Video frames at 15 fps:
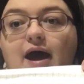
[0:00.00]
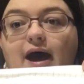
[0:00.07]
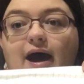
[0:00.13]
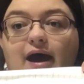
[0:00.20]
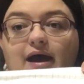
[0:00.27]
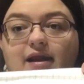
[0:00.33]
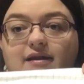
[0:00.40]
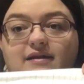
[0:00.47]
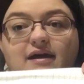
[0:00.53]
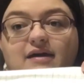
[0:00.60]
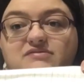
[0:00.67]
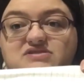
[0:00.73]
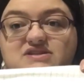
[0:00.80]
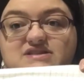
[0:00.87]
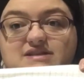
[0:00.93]
And I'm
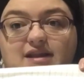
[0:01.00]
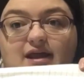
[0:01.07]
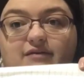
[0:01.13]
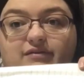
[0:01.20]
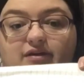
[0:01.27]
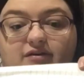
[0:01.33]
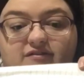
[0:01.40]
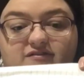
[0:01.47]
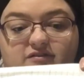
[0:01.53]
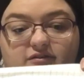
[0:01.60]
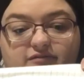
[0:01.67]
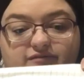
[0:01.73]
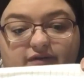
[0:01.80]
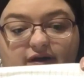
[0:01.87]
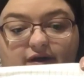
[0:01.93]
just loving it so
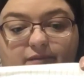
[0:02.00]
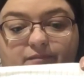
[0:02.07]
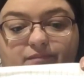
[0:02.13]
far.